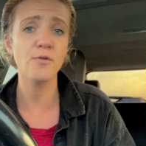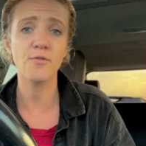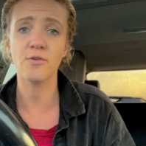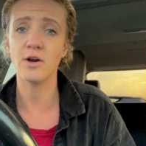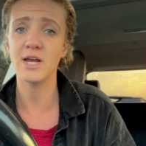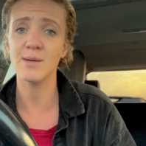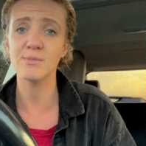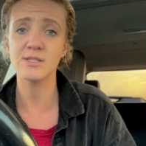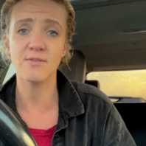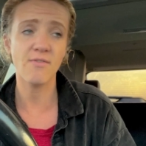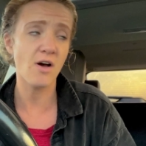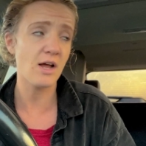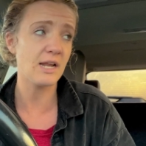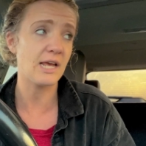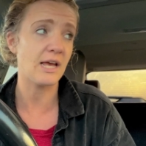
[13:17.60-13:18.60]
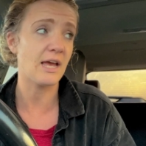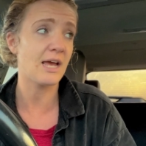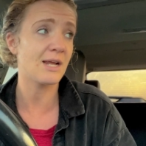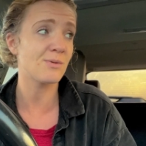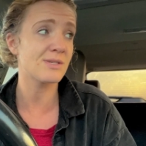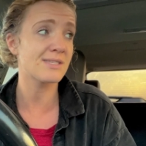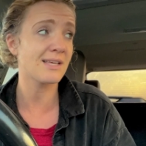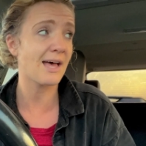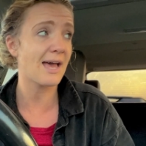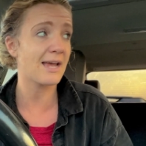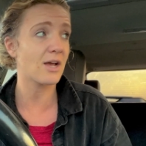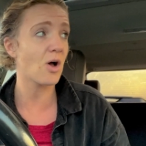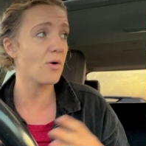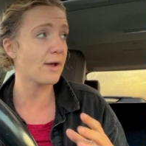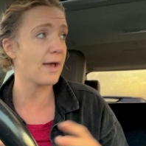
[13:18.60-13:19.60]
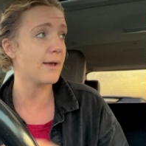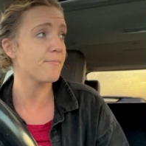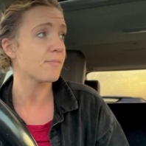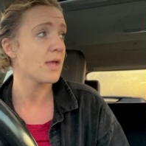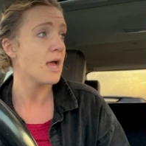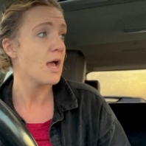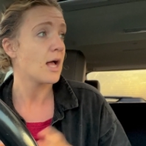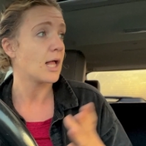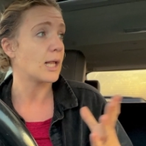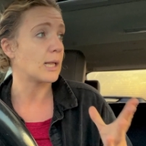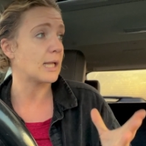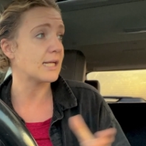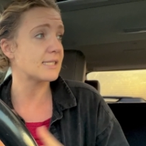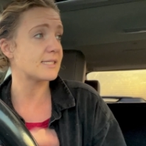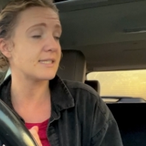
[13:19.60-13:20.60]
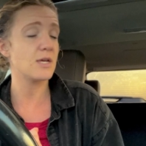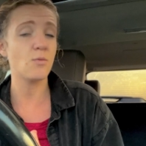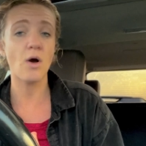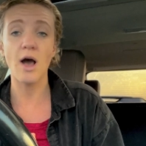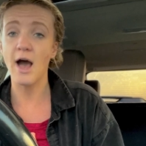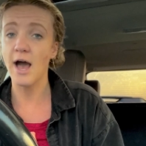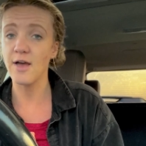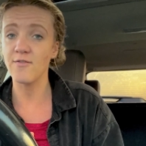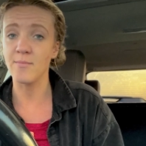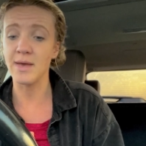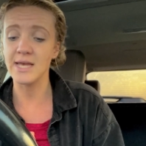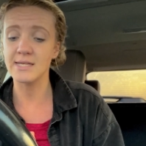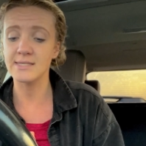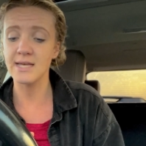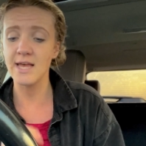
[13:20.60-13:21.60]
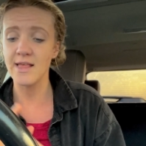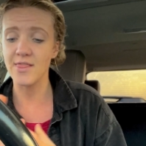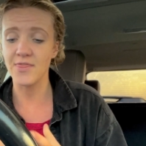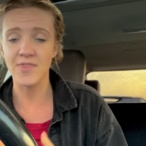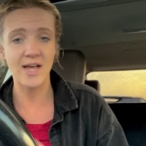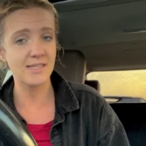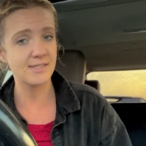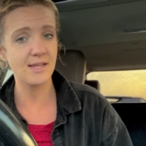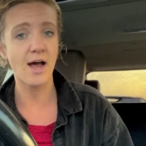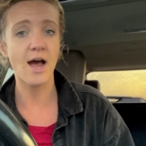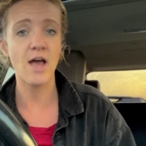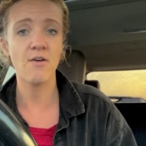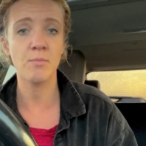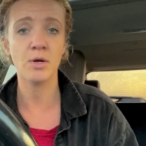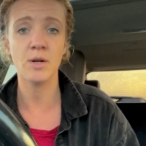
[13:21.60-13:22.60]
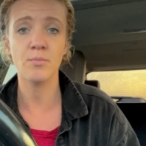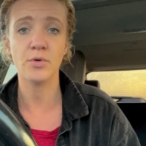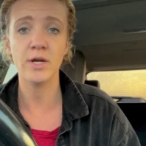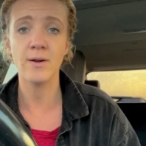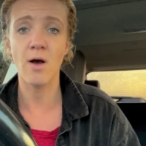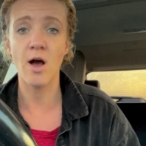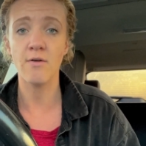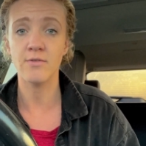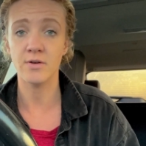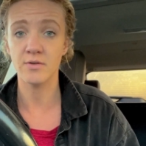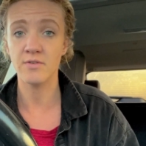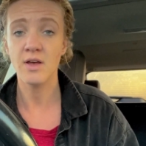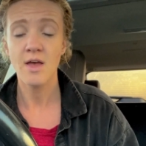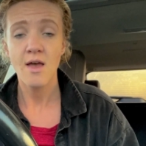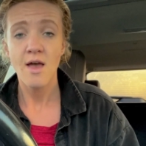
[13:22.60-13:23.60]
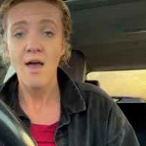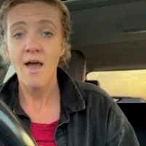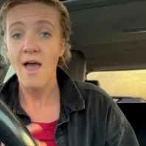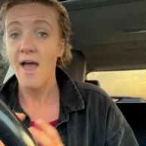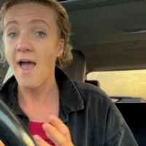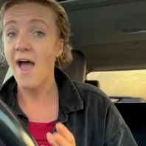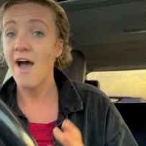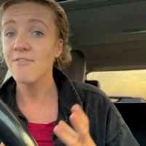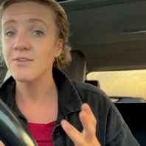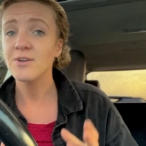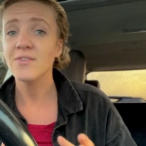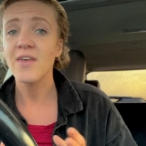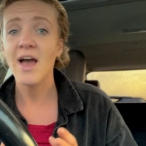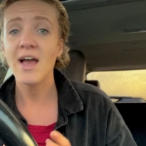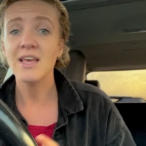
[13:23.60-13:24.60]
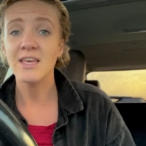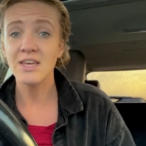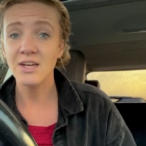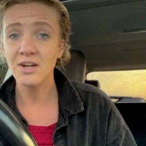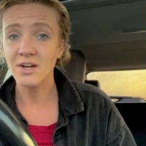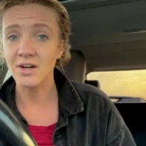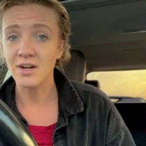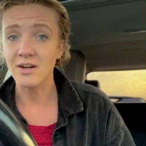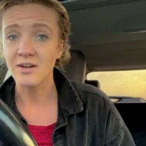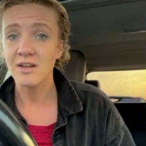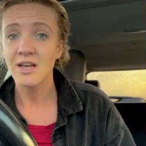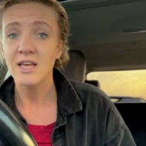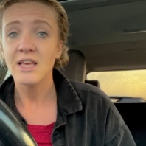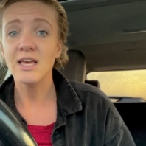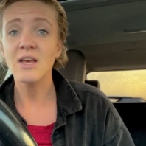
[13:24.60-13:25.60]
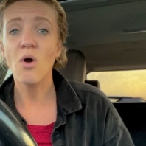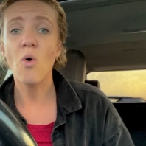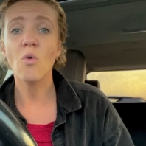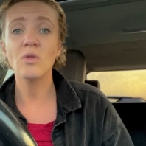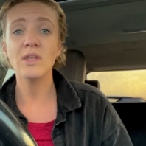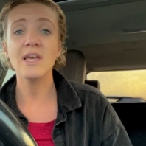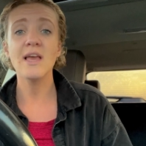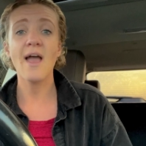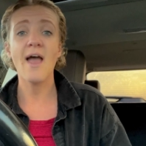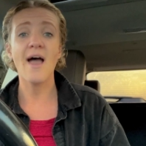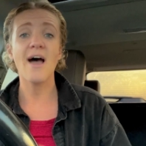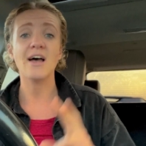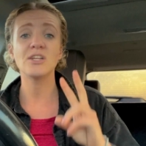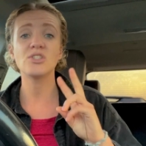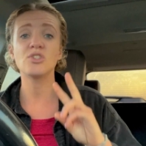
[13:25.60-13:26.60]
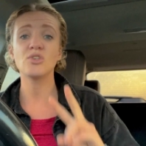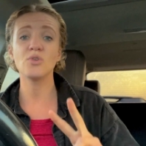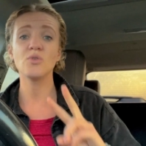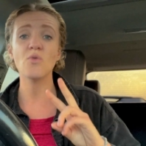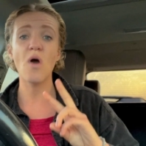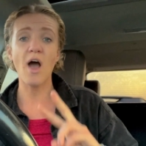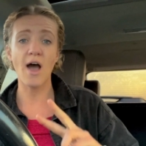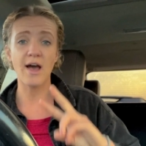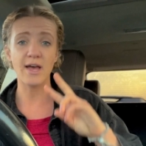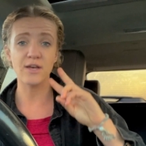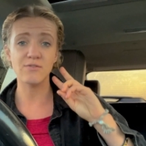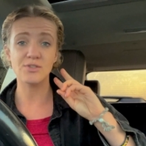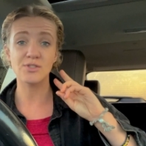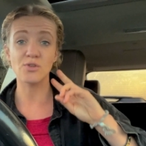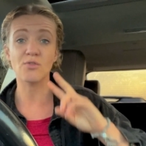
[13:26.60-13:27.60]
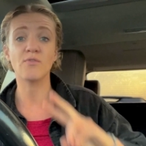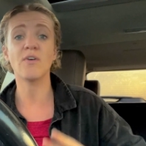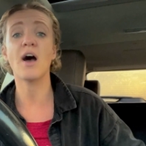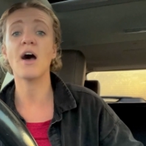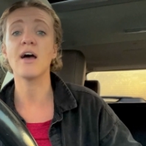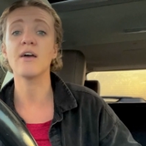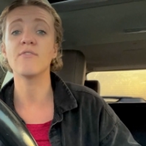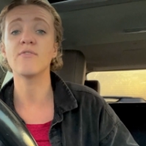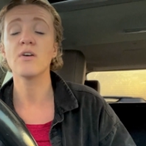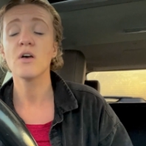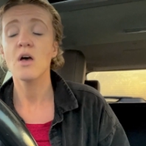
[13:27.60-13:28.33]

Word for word: frames of honey, and was like, okay, let's see what hive makes it. That's the hive I'm going to breed off of. After that year, he only had 2 hives survive.